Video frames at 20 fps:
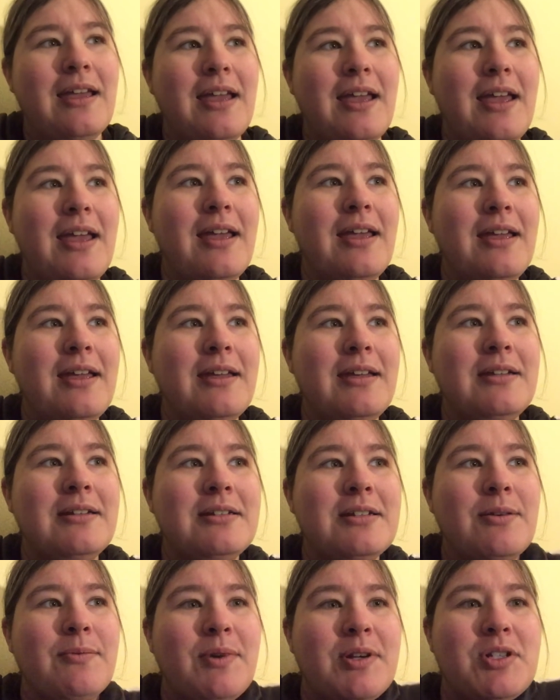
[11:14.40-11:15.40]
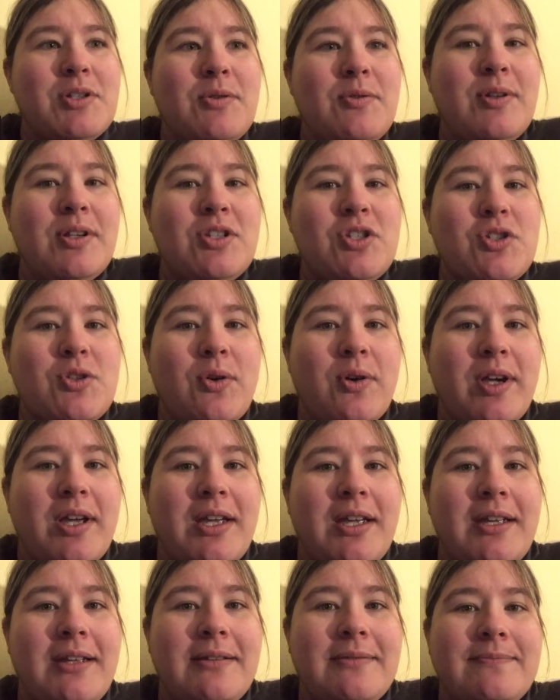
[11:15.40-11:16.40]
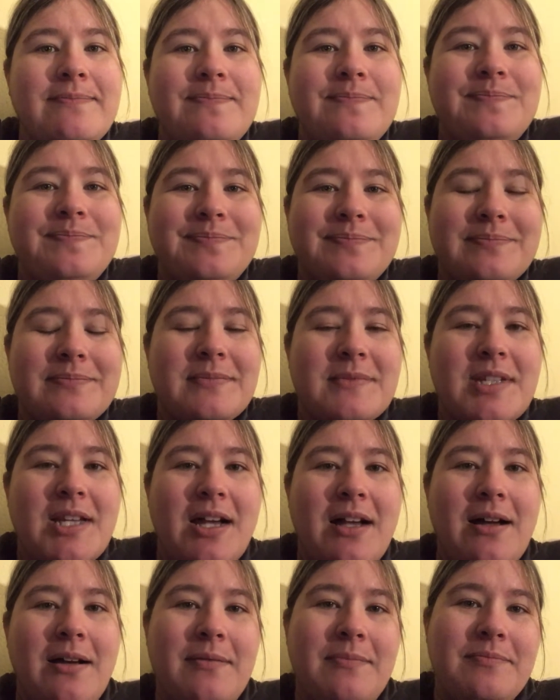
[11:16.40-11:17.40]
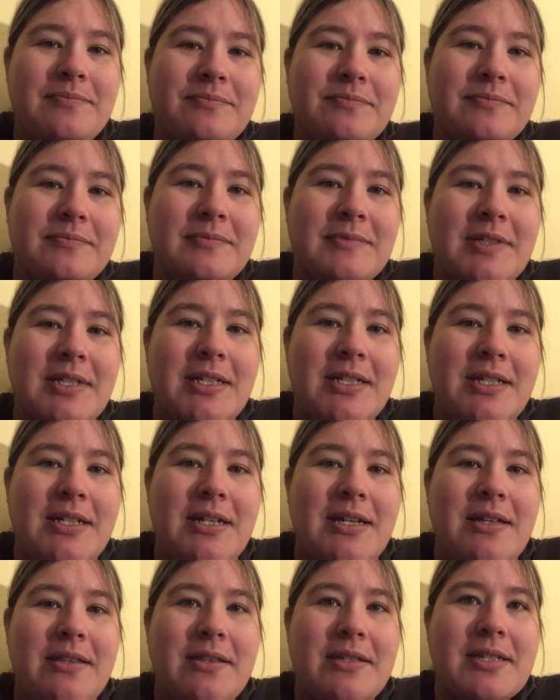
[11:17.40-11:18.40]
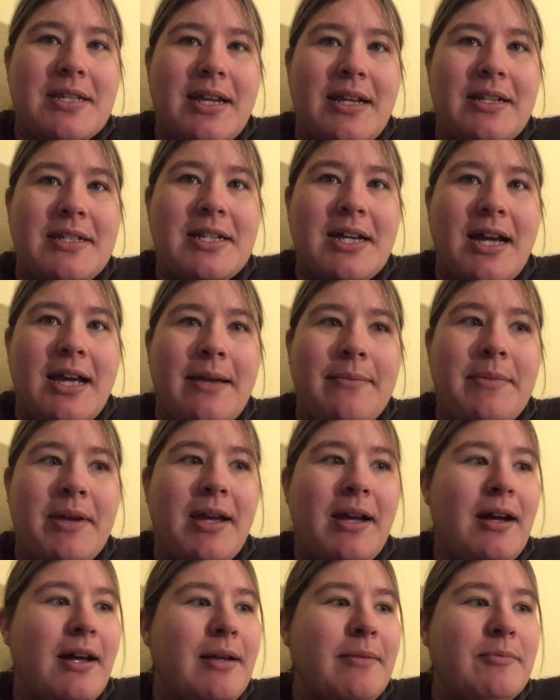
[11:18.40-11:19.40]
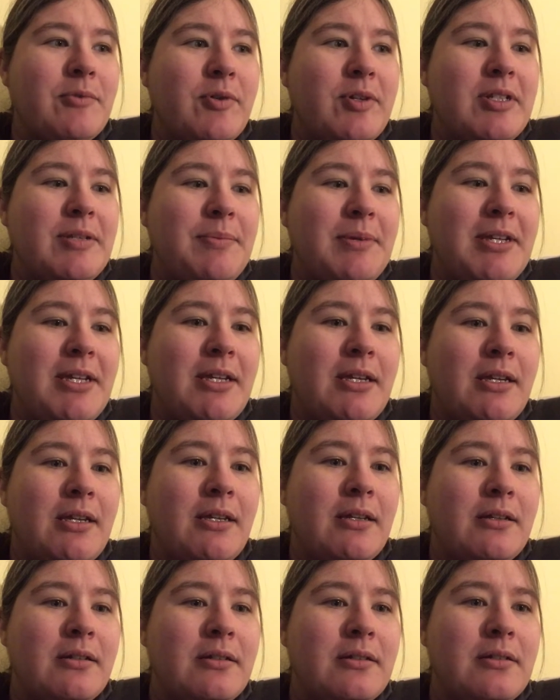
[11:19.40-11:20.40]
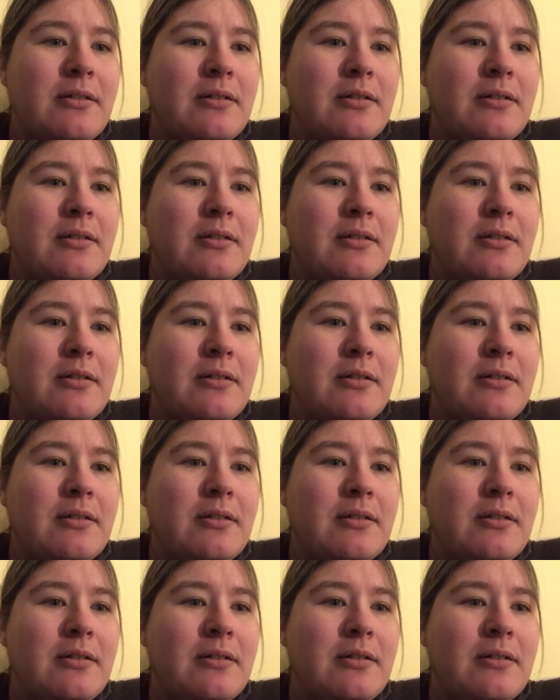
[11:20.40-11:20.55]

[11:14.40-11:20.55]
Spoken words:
And I want to enjoy this kind of time. I'm going to be